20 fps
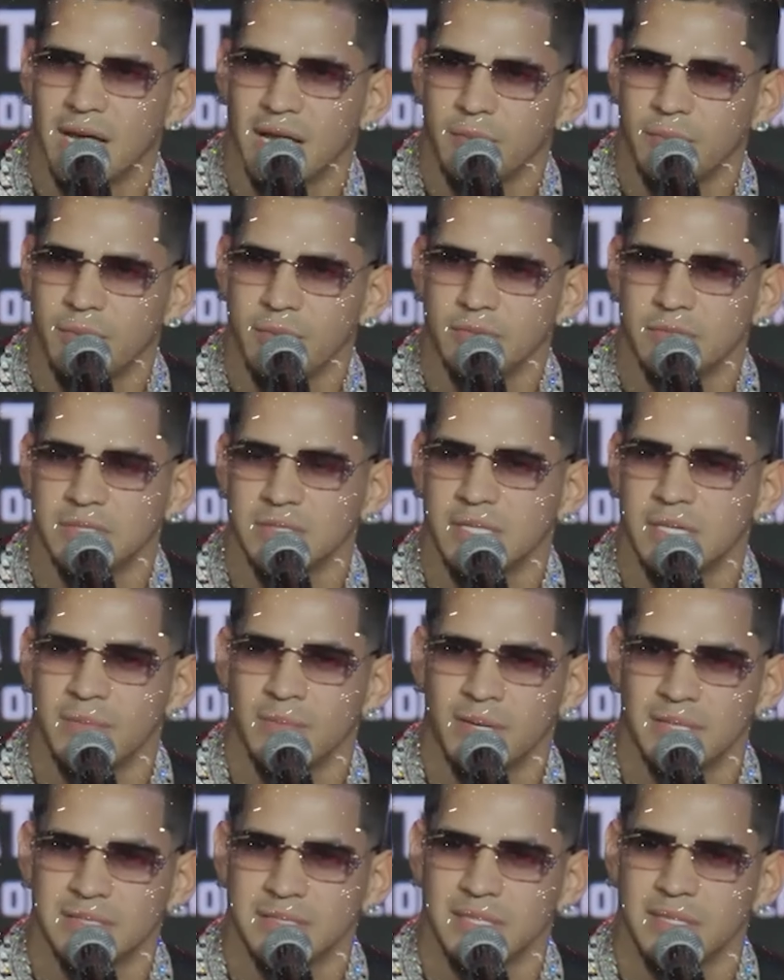A lot of people just
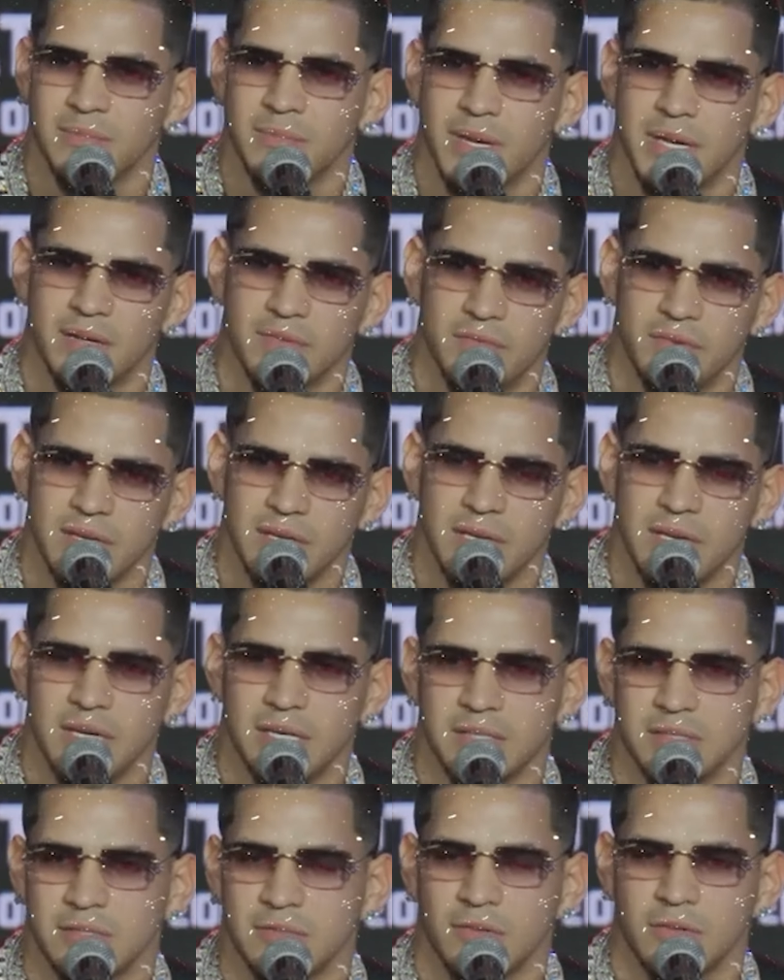keep mentioning
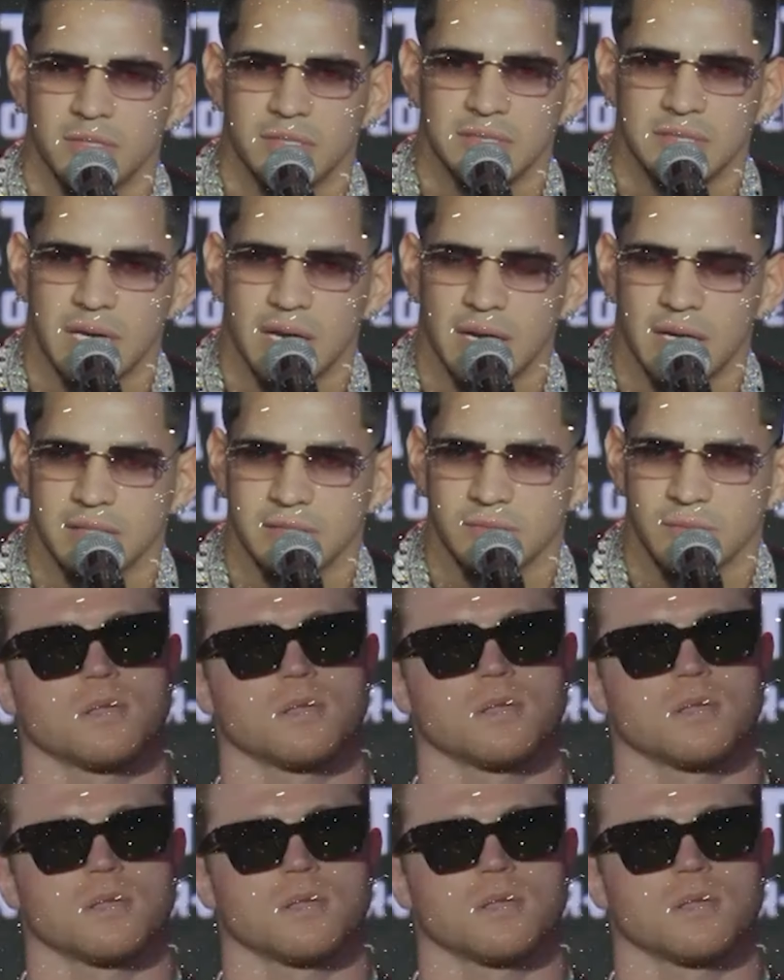Benavidez and all these guys,
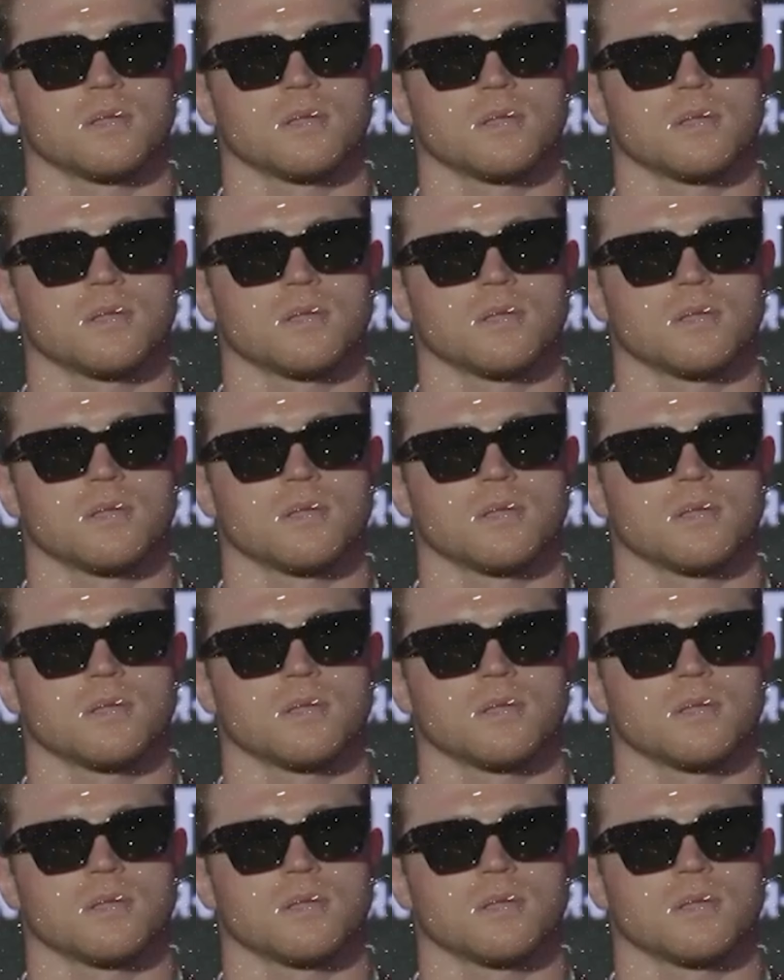man, like,